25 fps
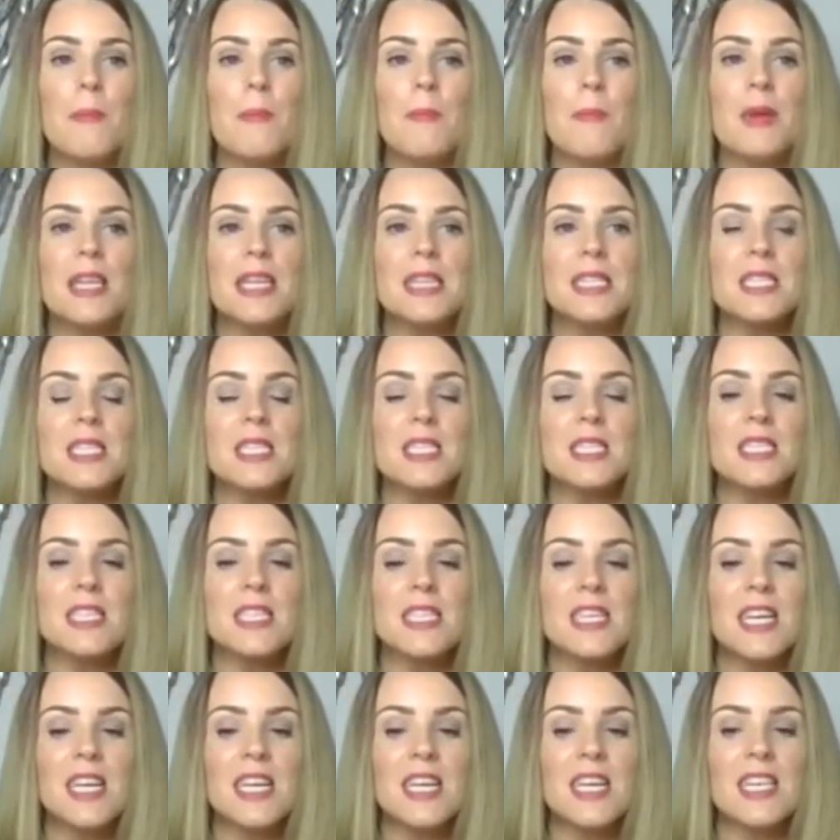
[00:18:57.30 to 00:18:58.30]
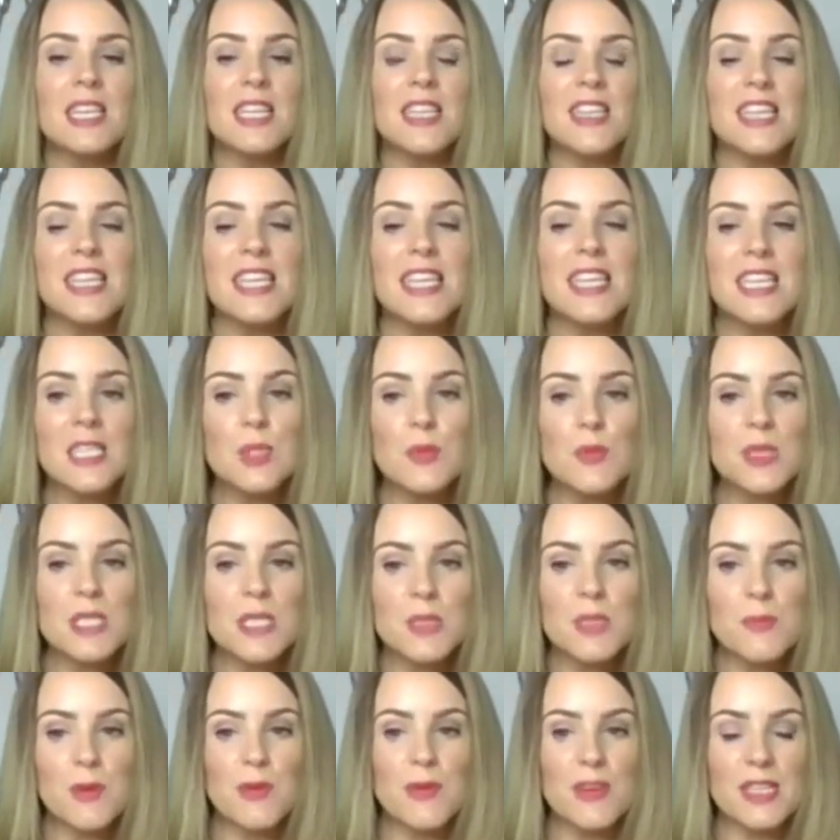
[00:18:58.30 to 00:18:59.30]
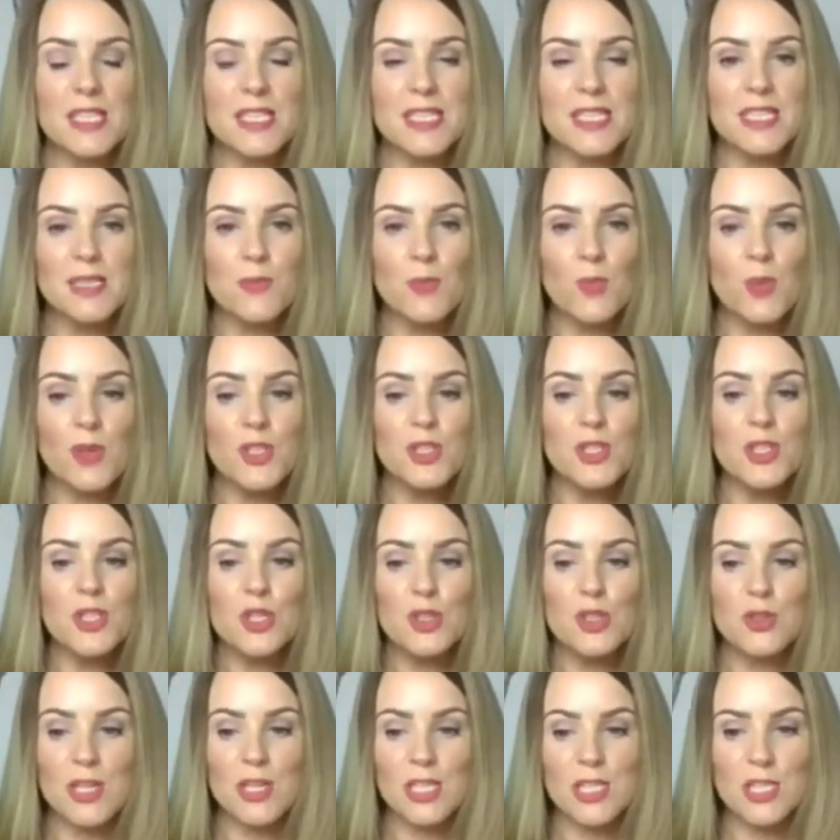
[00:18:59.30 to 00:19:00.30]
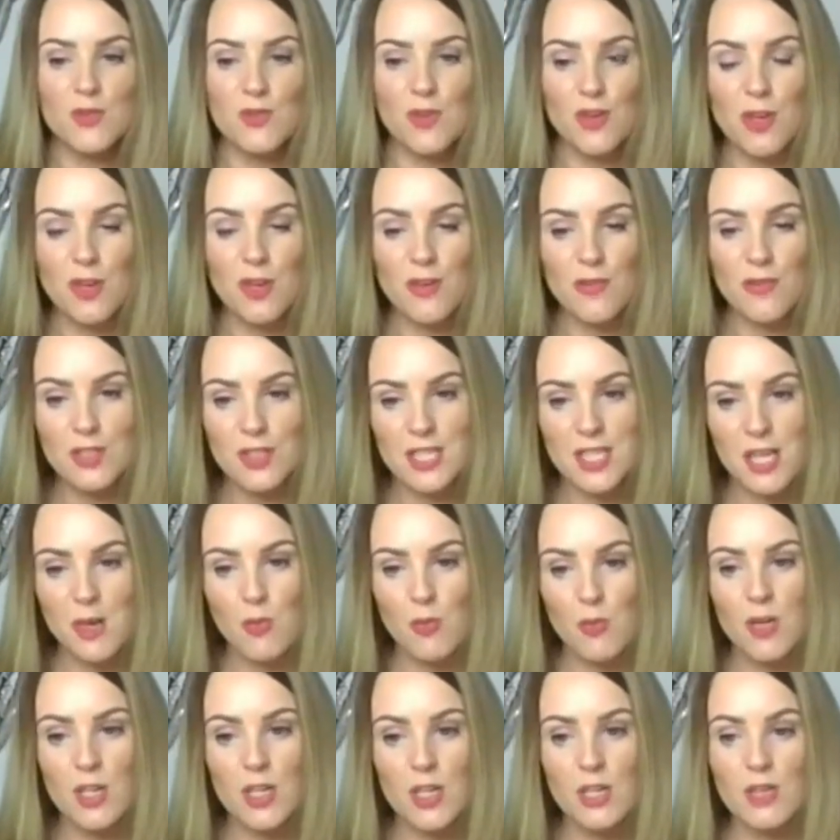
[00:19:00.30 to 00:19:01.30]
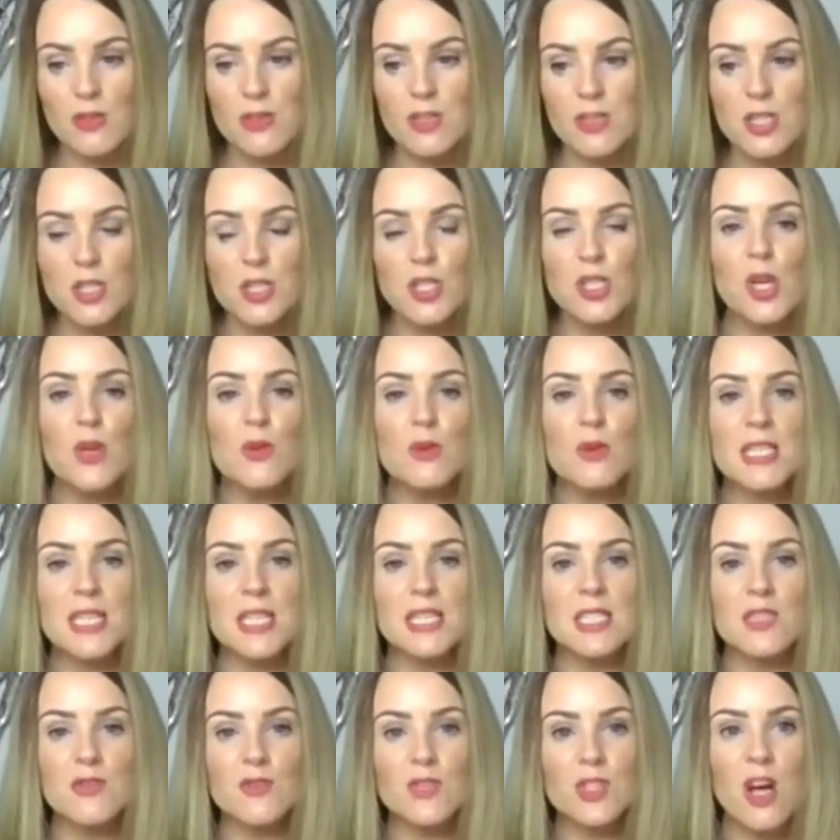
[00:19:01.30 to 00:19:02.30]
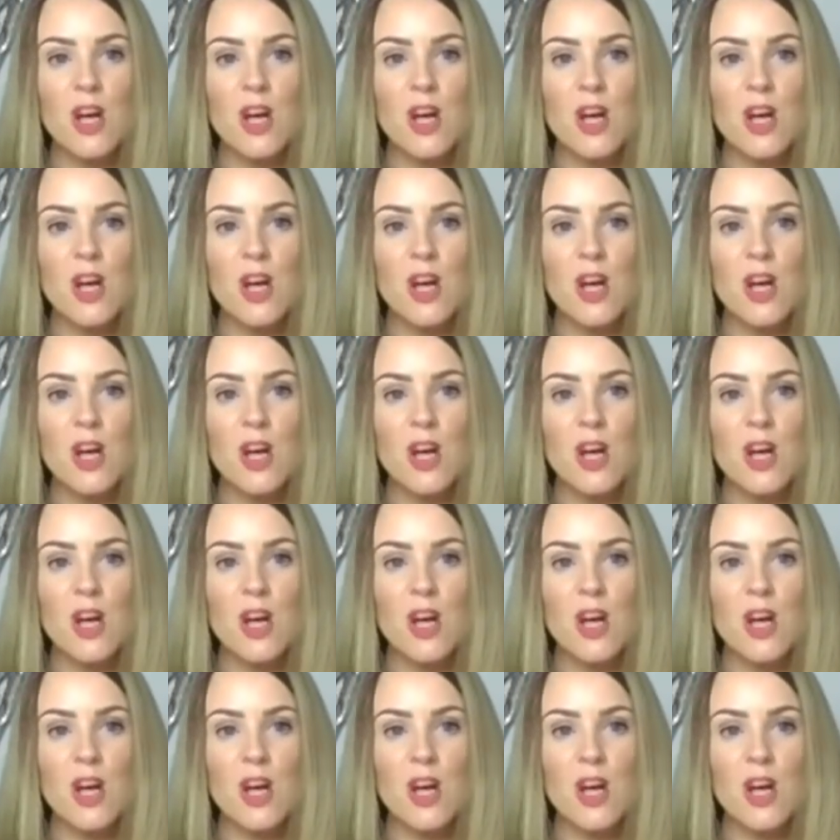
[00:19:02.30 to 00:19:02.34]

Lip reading: But it's, the thing is with Spirit is once you transfer over into that world, there's no sense of